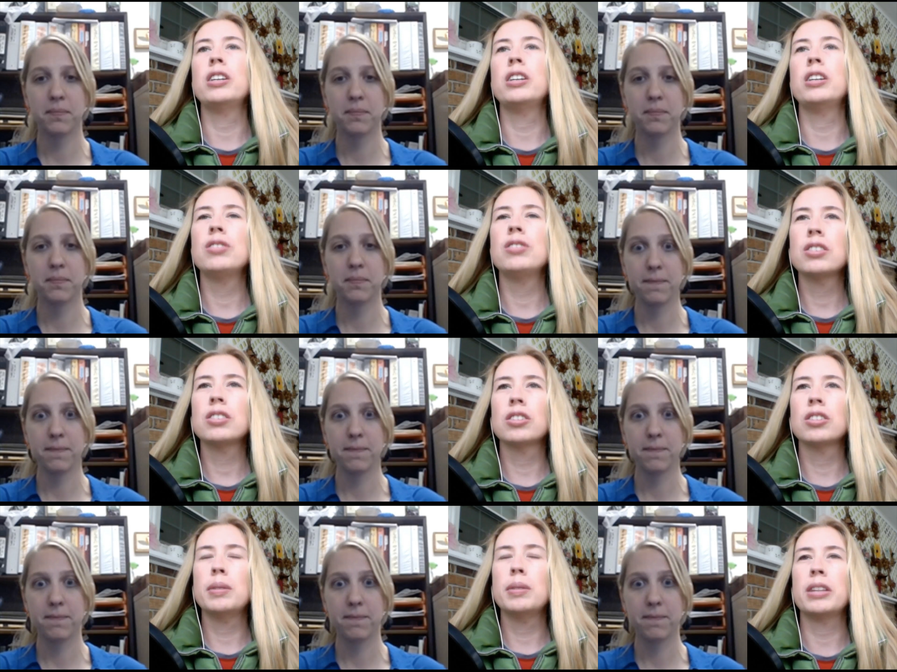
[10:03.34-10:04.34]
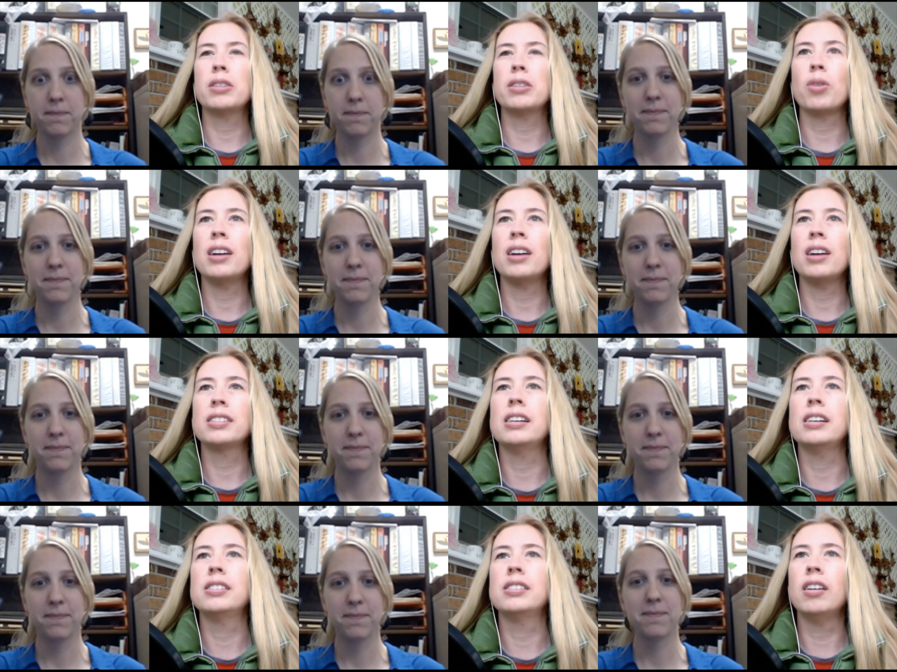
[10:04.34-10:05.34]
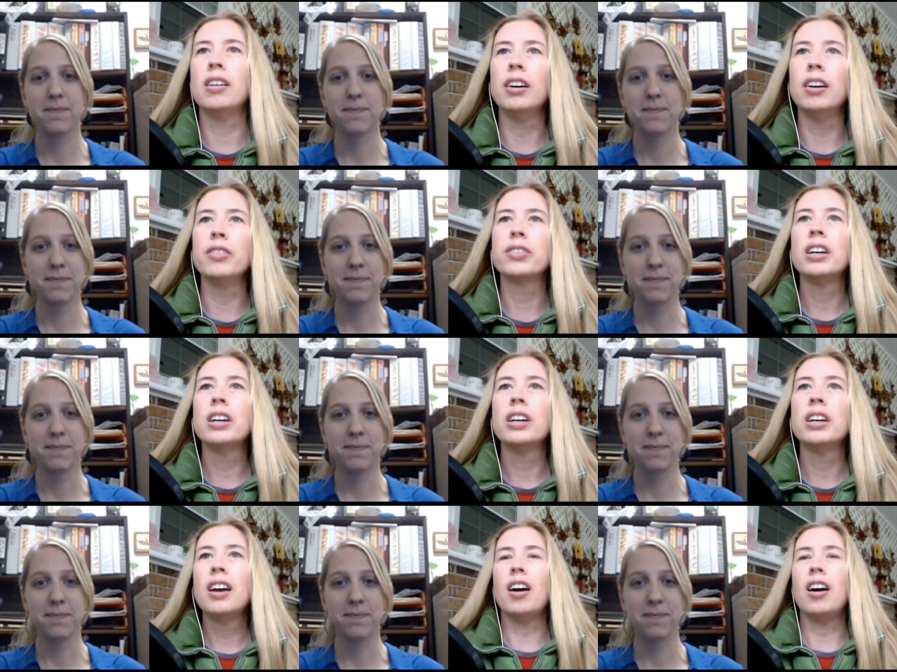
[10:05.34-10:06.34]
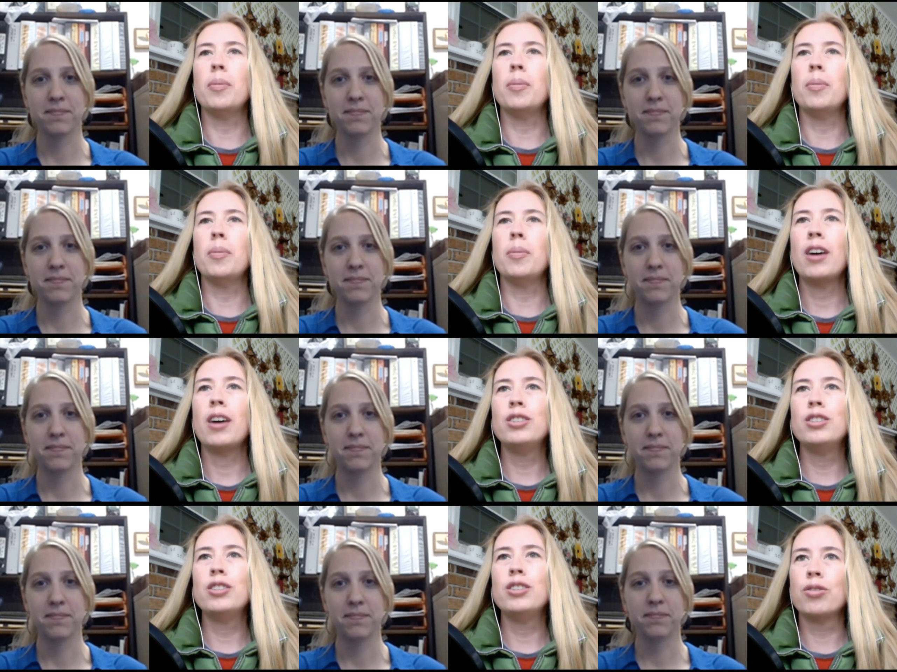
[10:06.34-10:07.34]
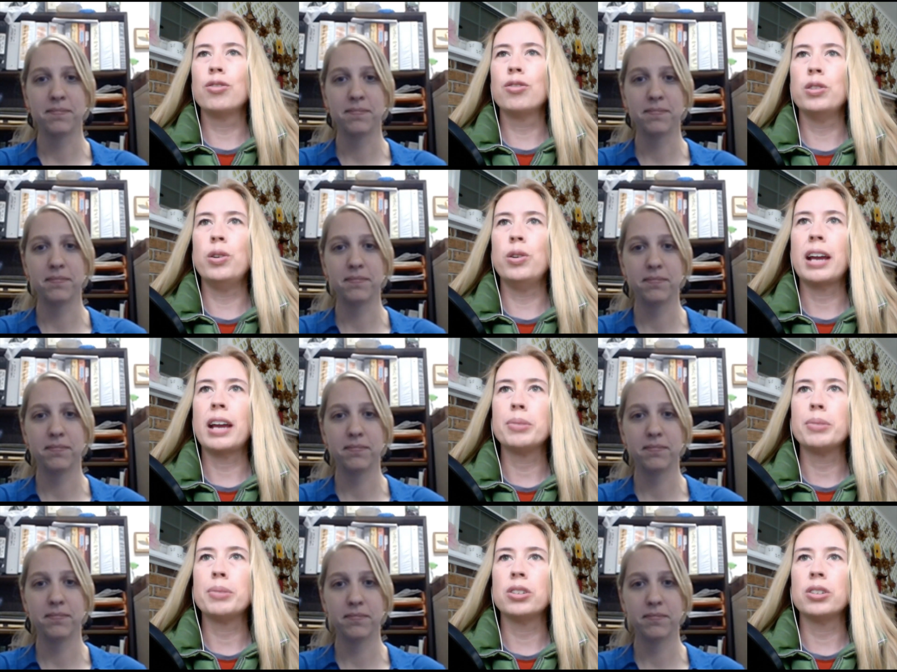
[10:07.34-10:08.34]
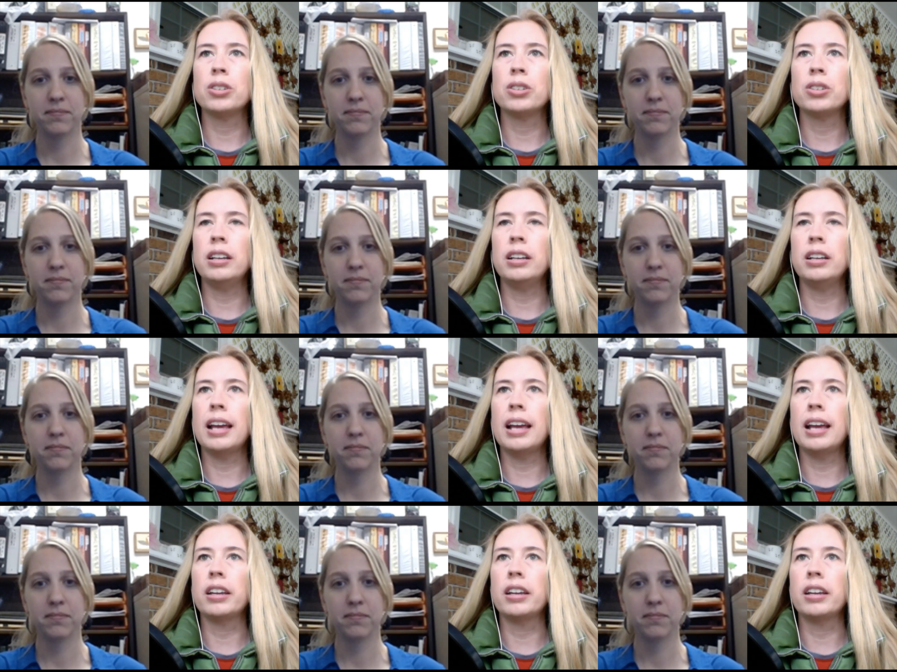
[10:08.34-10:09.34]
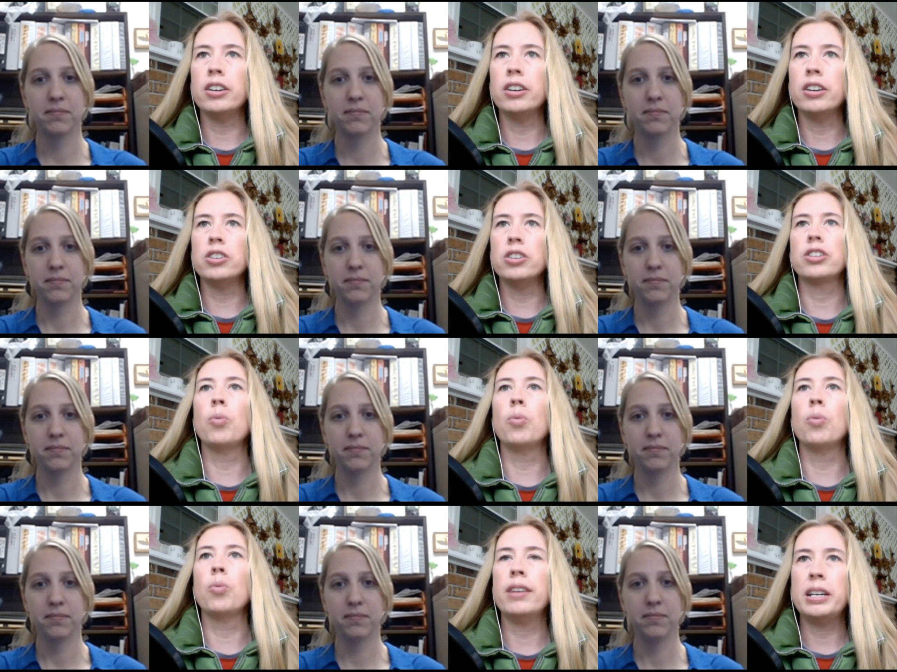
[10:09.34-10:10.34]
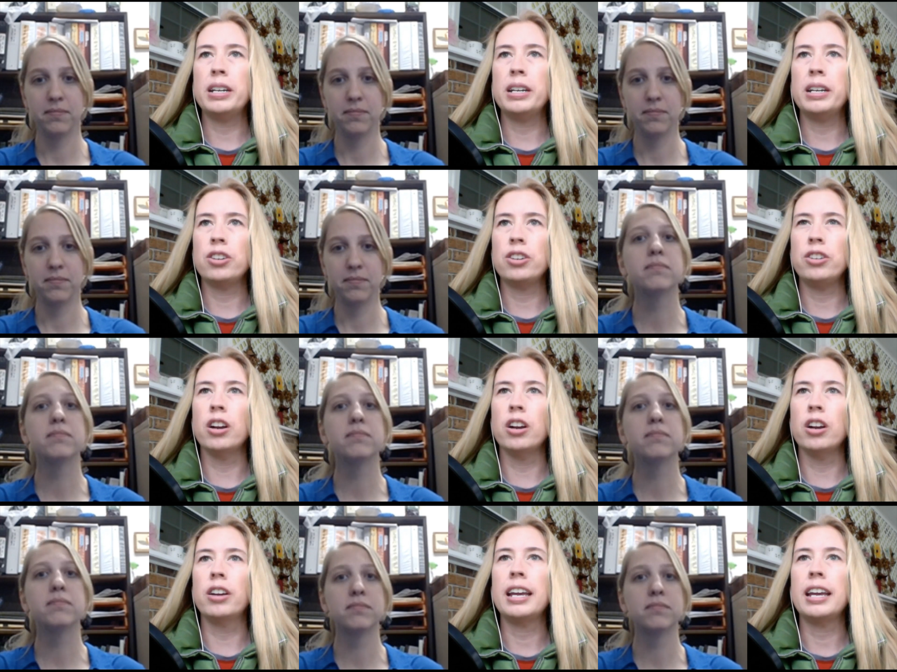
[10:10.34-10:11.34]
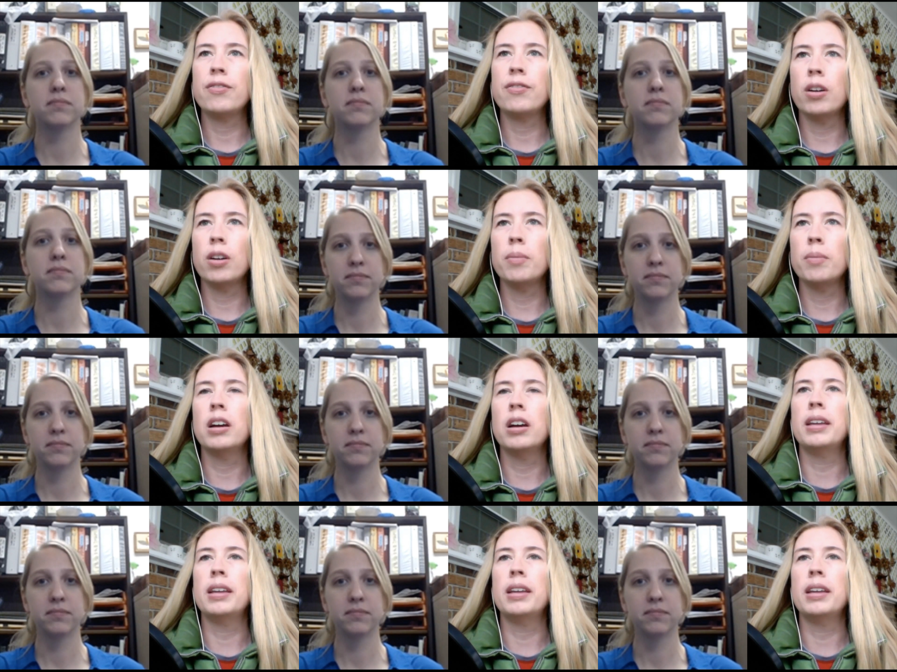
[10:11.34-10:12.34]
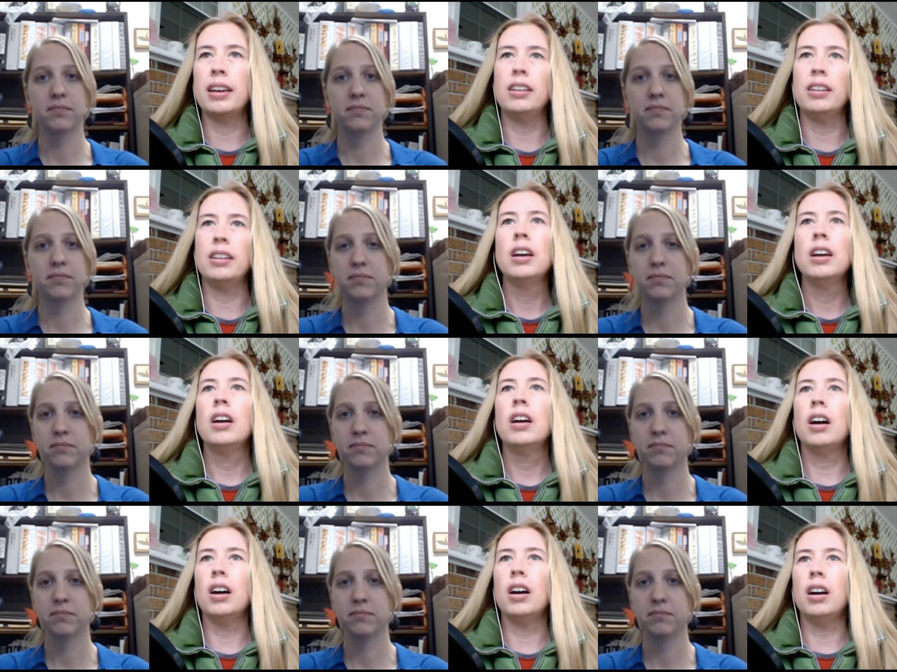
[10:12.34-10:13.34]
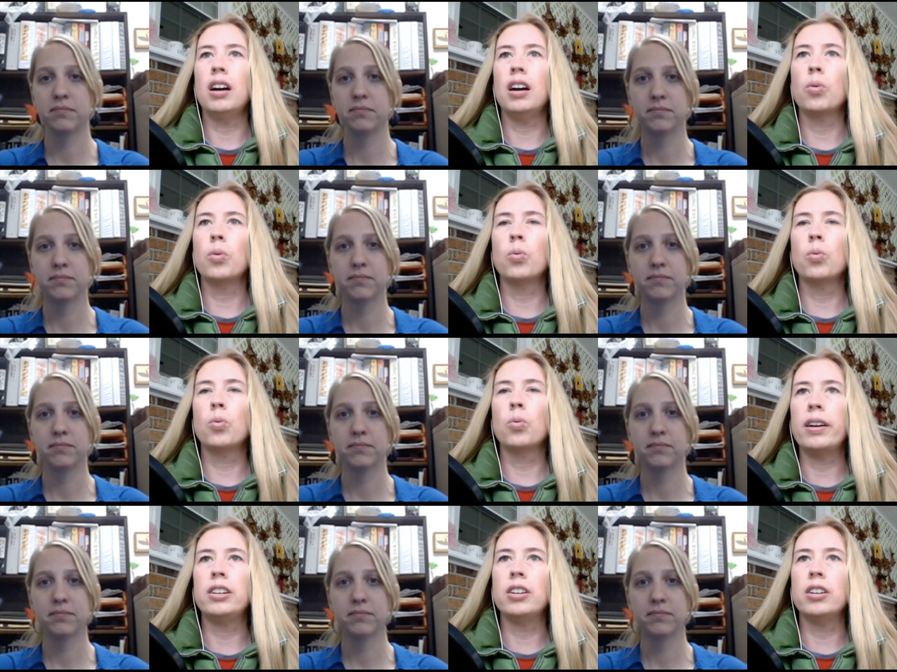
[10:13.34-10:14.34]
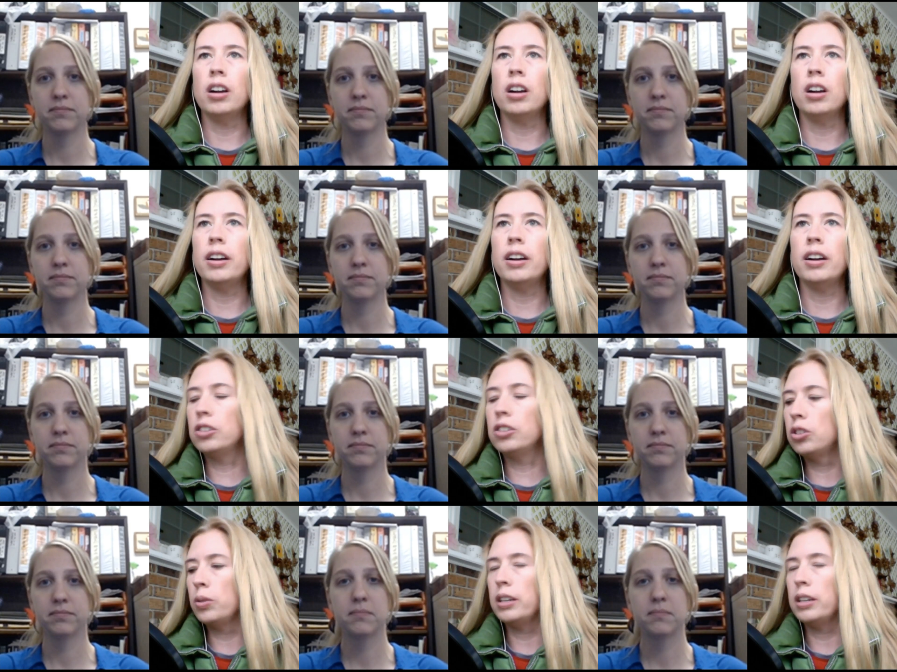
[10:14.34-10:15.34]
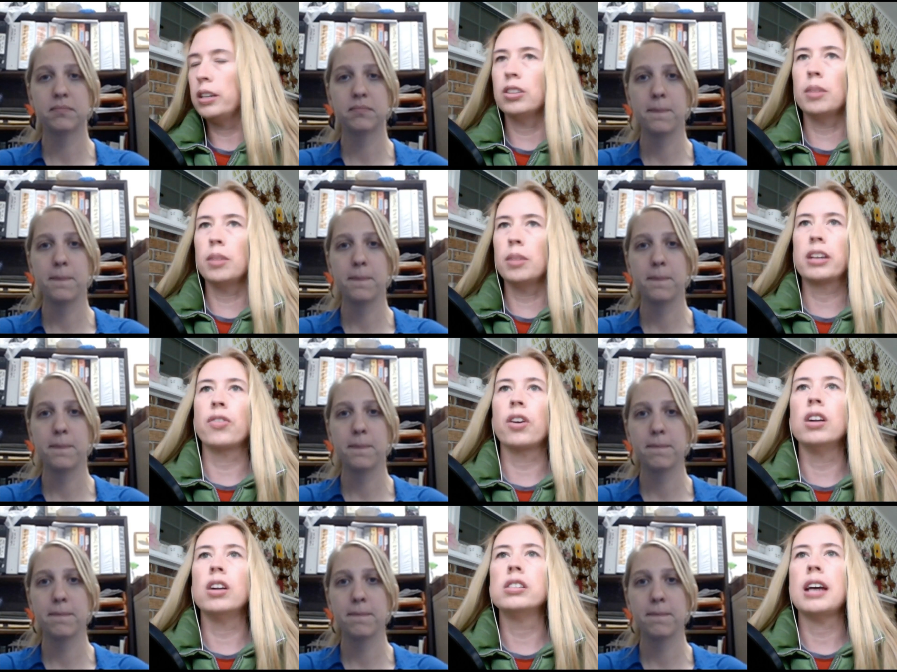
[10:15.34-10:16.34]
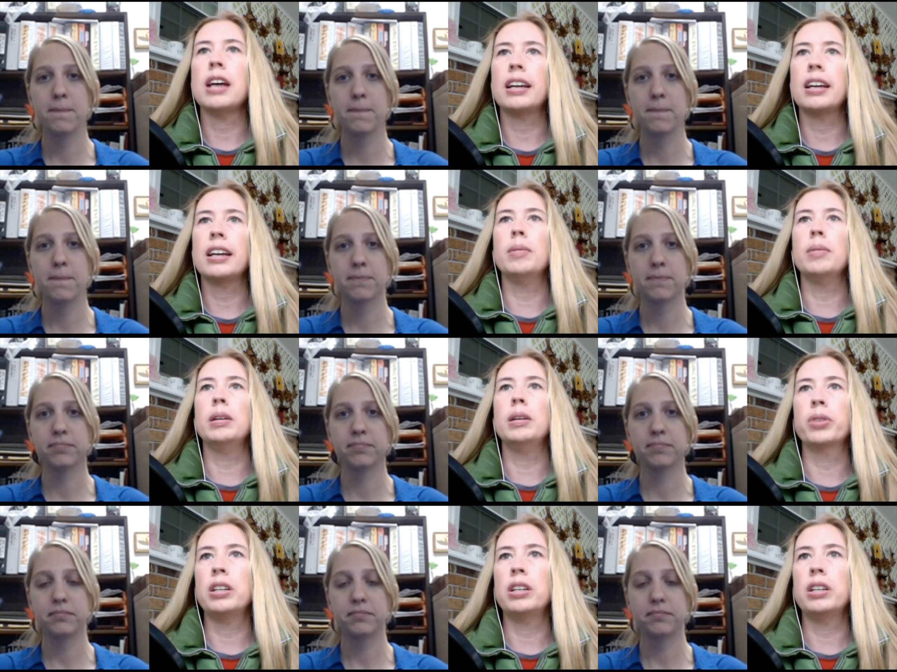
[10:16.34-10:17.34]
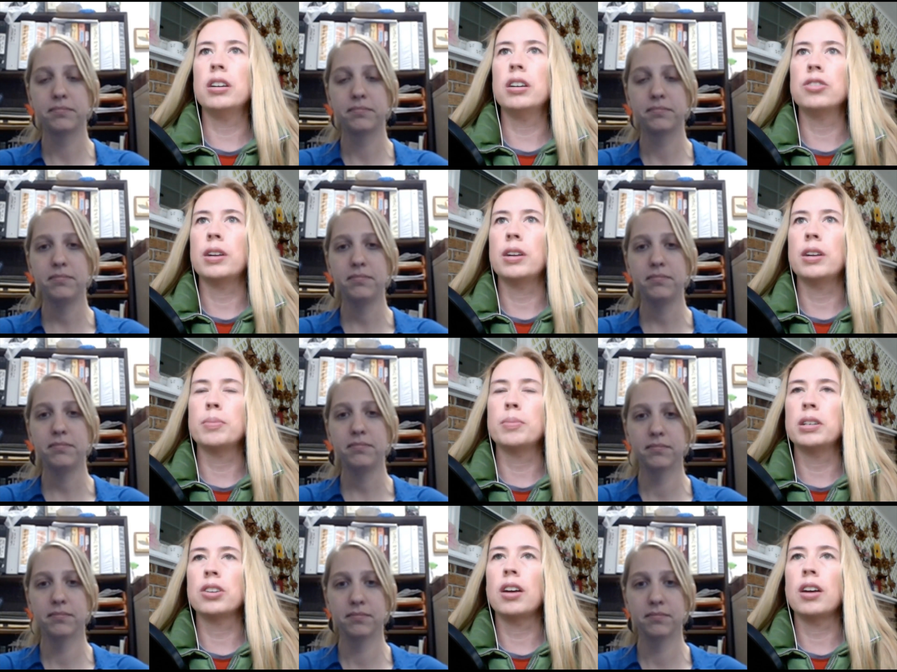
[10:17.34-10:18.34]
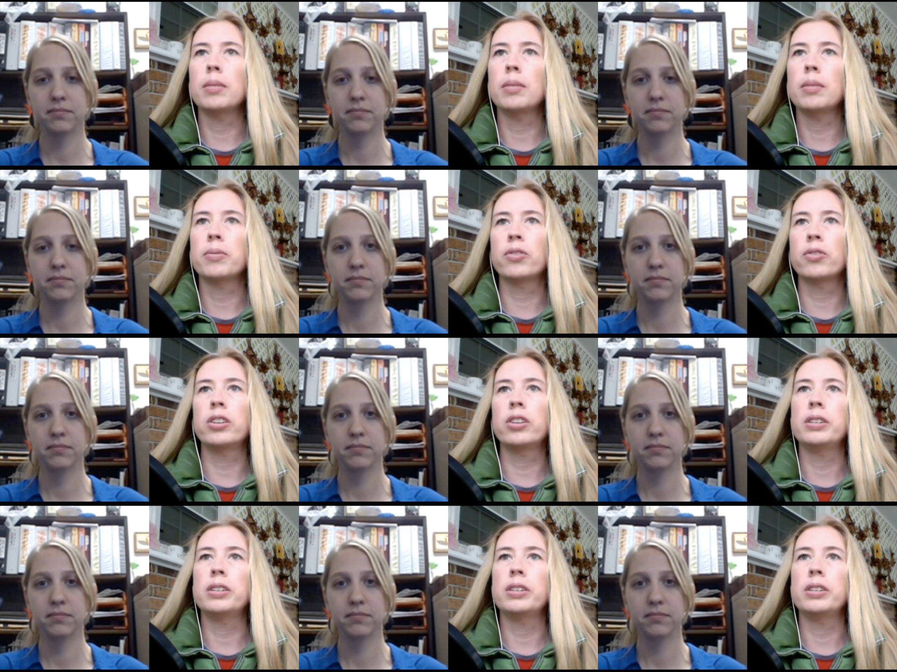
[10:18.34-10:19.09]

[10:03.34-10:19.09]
Speaker 1: a little bit about the process of um, how you go through capturing the alligators and what information you're gaining from them, and then uh, what you're uh, doing to them, like as far as tagging them and putting uh, transmitters on them for your research?